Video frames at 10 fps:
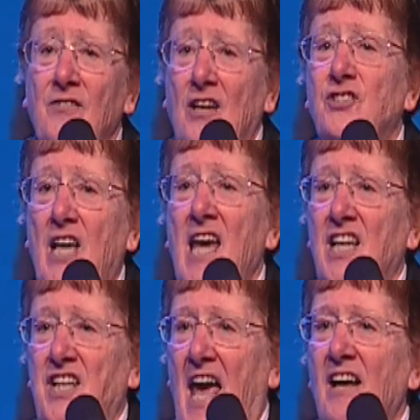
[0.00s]
They're
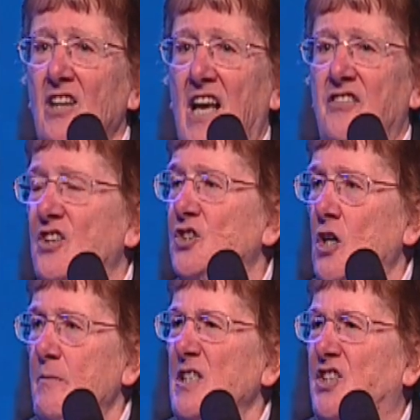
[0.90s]
saying in LA there's
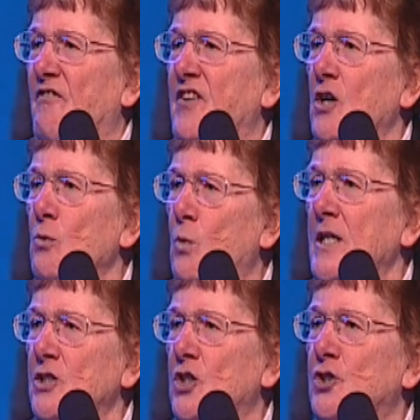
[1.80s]
going to be severe
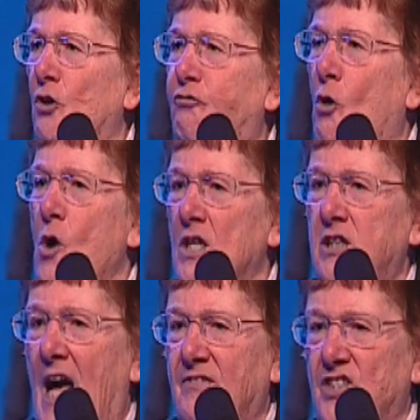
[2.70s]
winds until 4
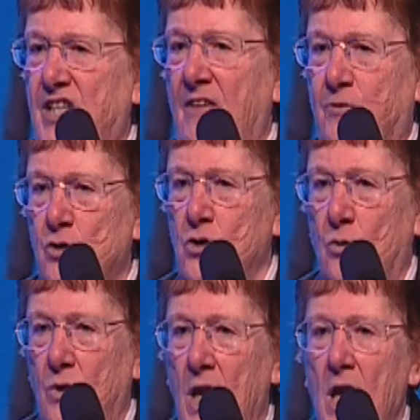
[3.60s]
o'clock this
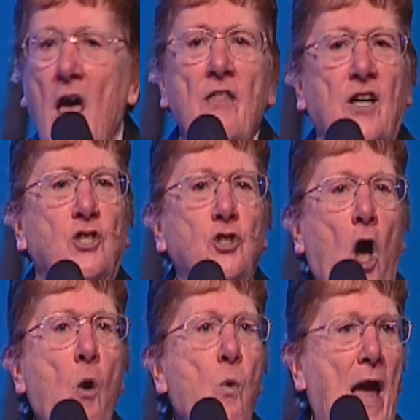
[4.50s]
afternoon. There's
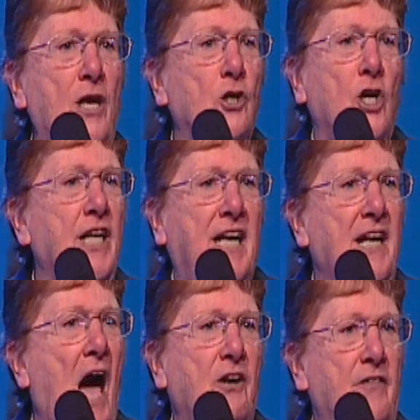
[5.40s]
no way you're going to
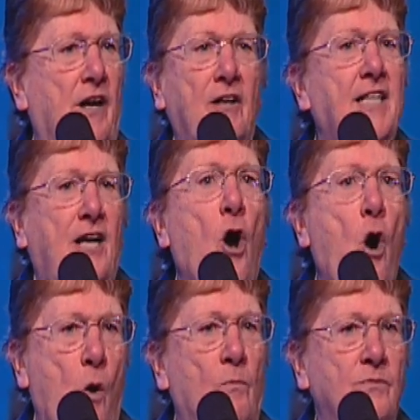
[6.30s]
get out of there and get
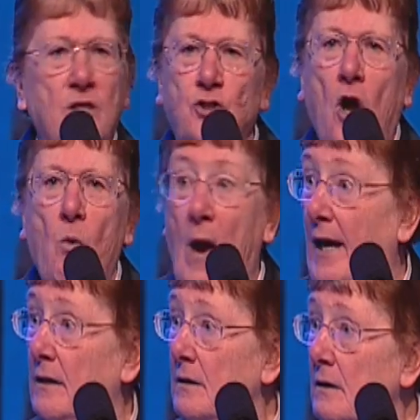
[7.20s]
home. There's no way.